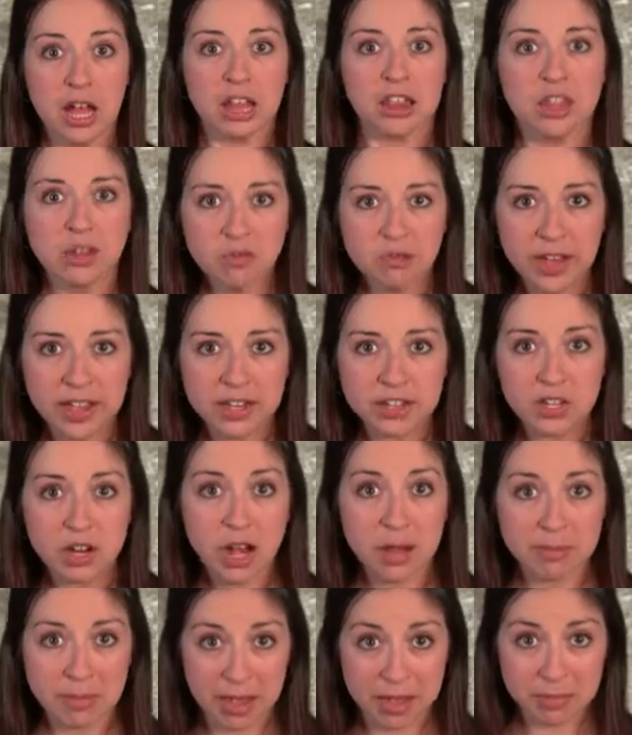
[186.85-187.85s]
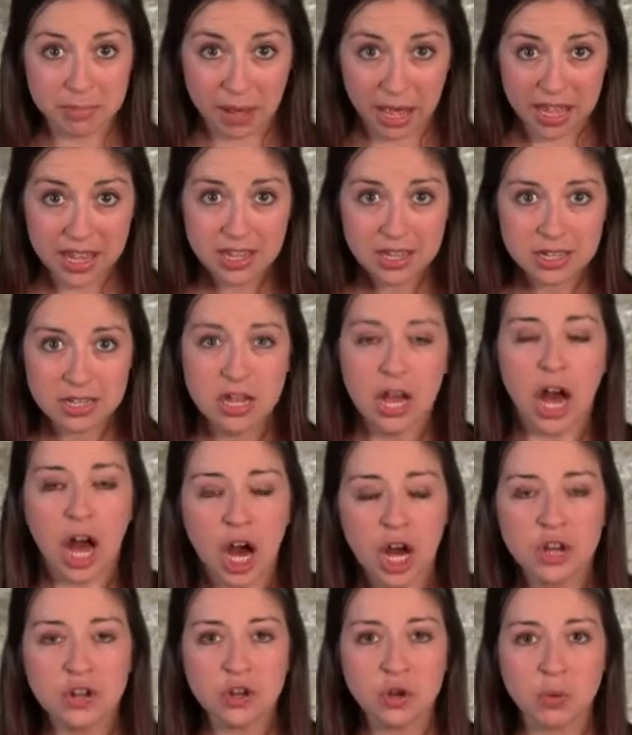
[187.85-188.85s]
The fender on my bike
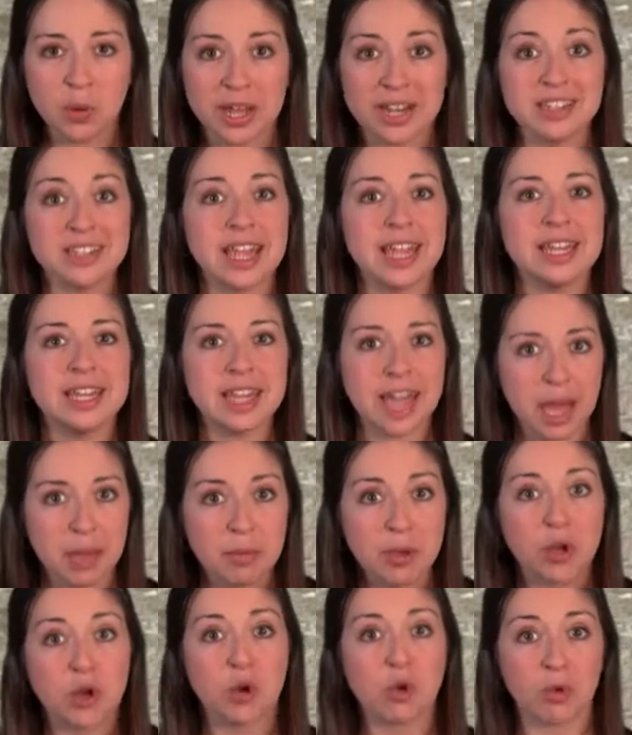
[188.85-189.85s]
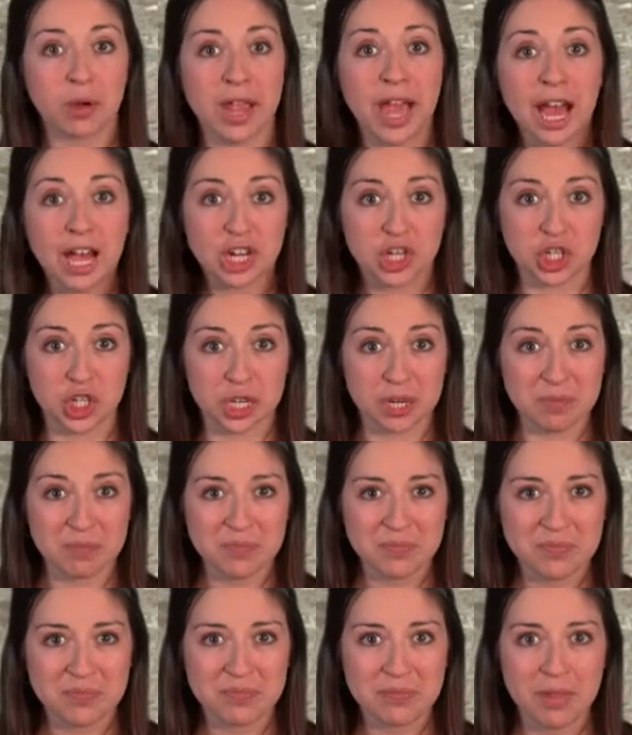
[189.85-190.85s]
underwent a chemical reaction.
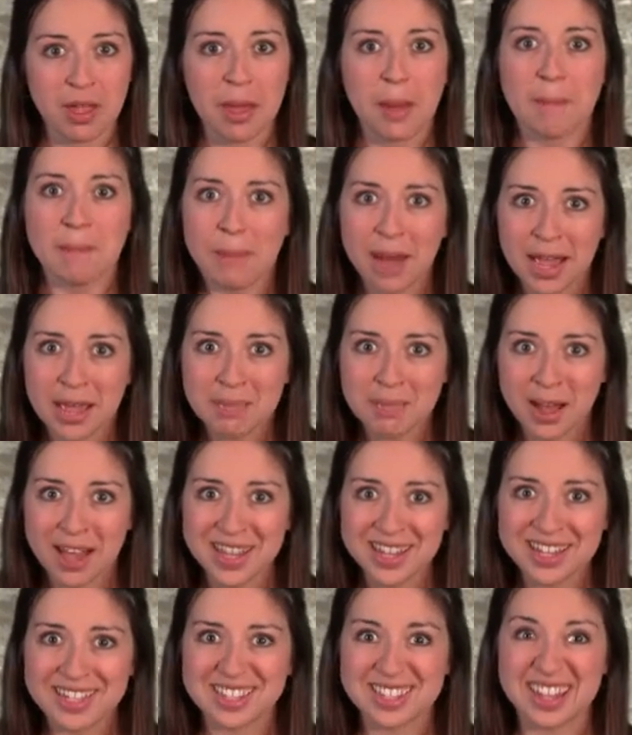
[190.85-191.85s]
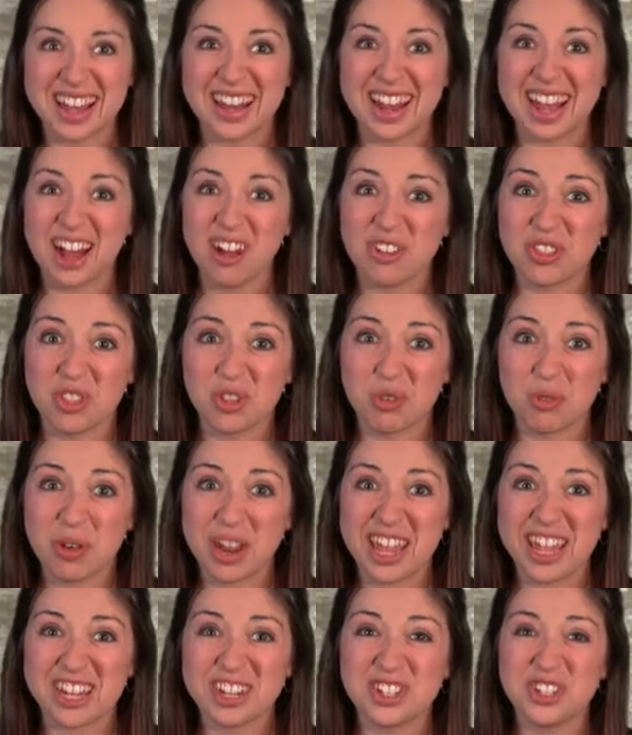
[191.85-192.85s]
My bike sat out in the
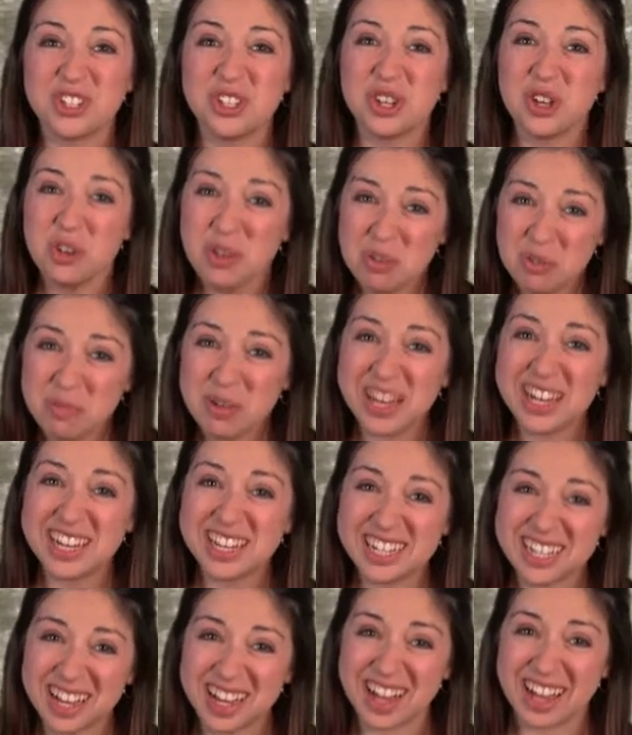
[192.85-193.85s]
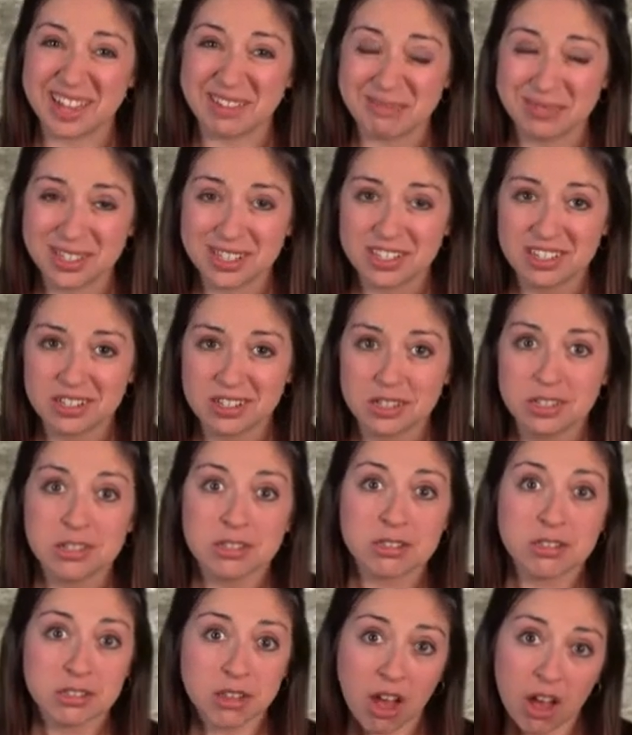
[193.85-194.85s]
rain too many times.
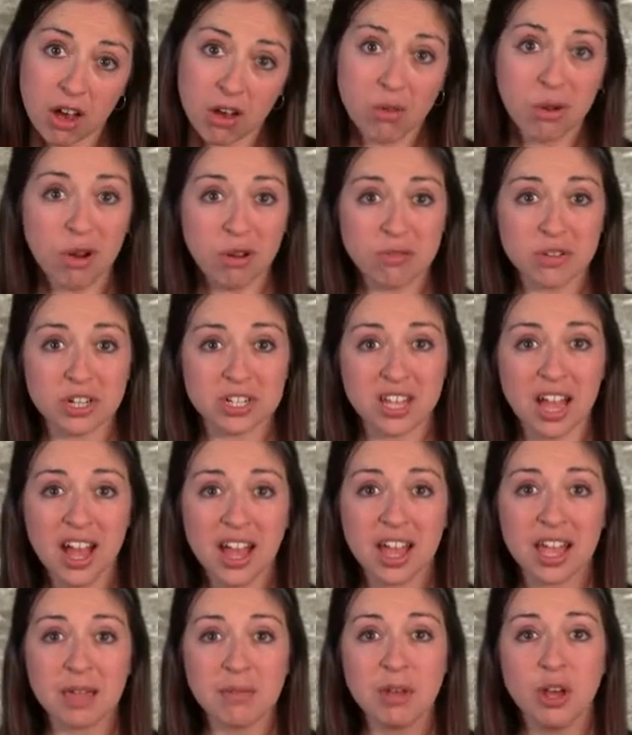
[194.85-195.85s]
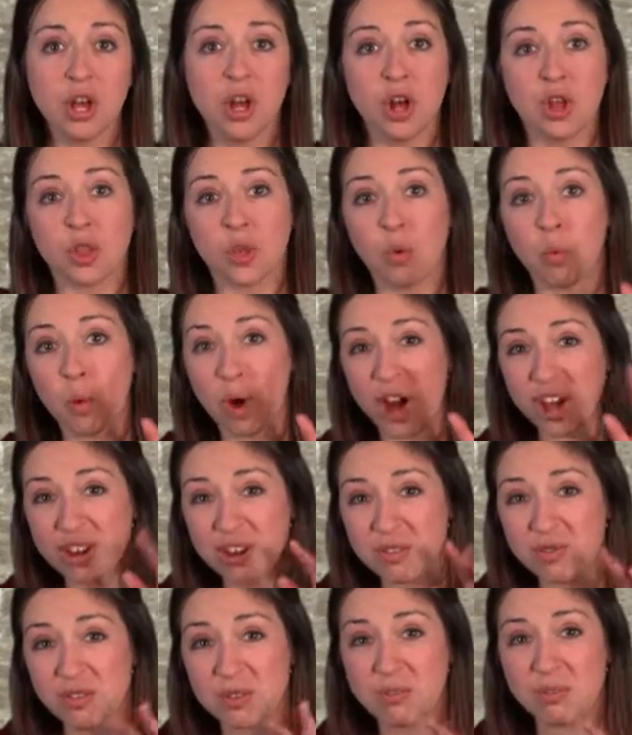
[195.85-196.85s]
So, over time, the
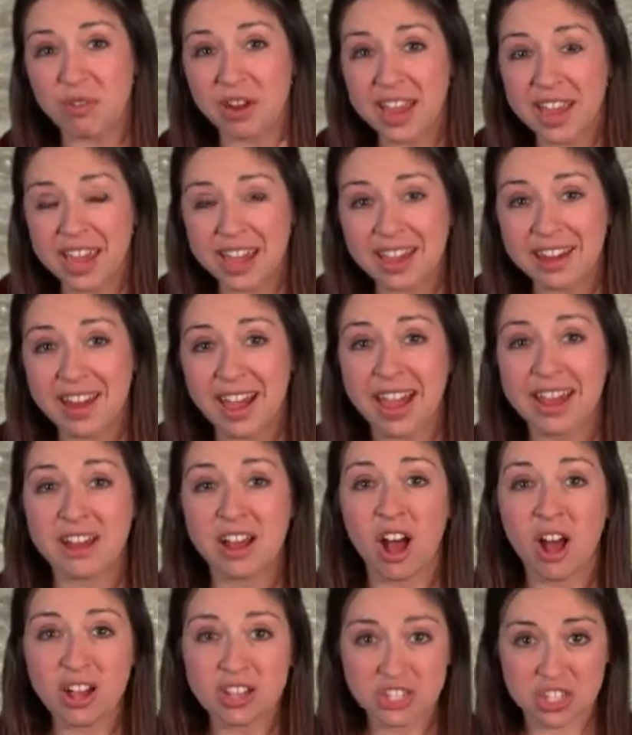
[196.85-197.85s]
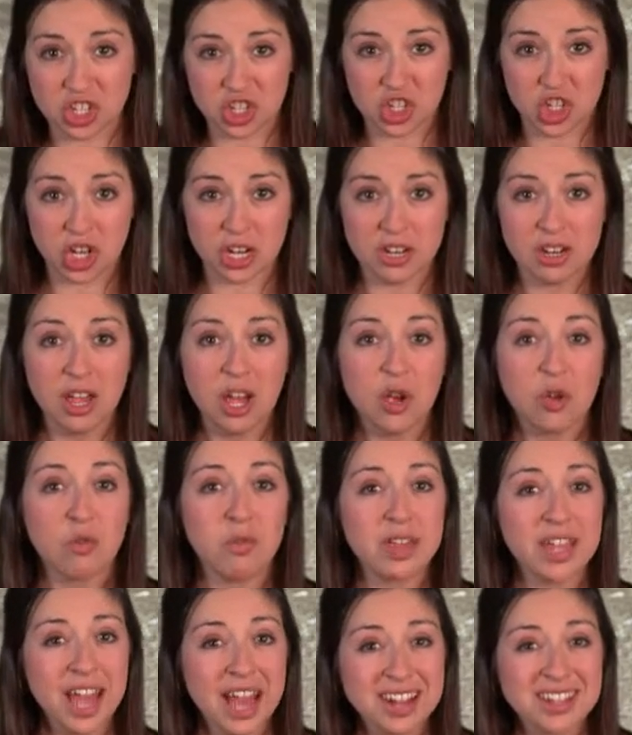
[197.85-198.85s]
water from rain and oxygen
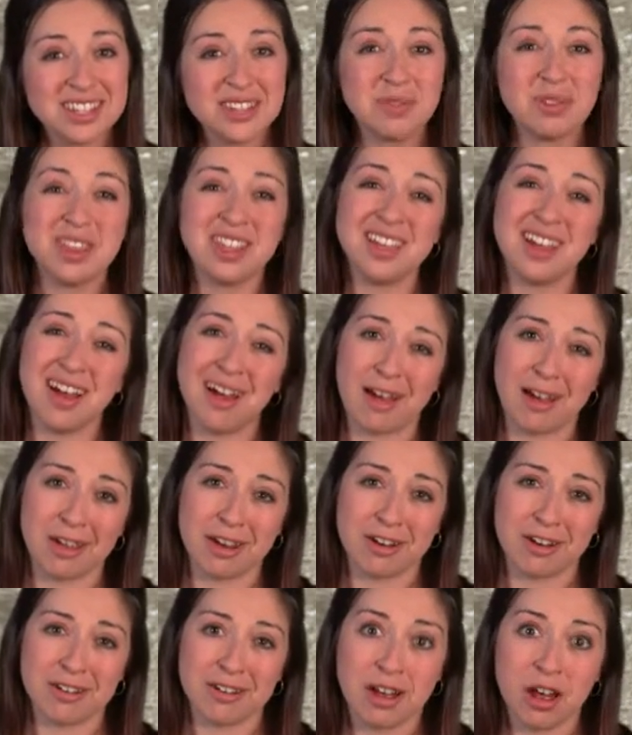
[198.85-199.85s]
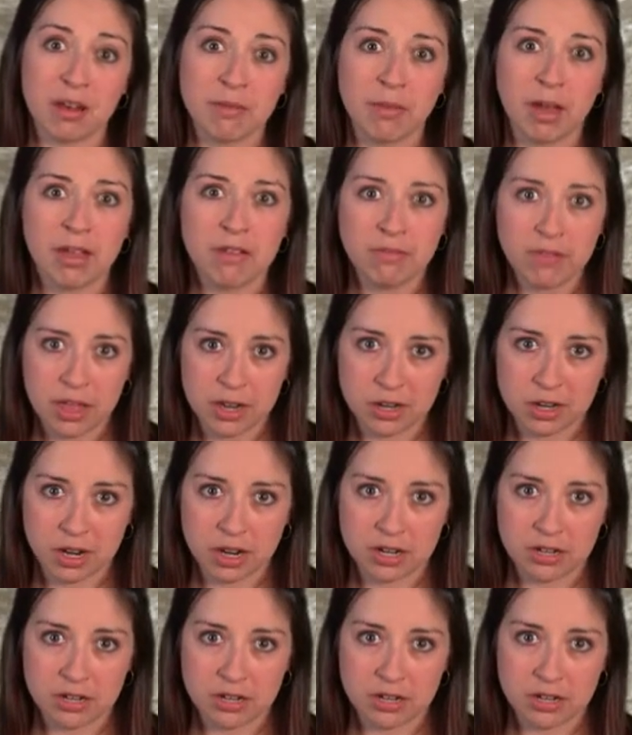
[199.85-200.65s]
reacted with the iron on my fender.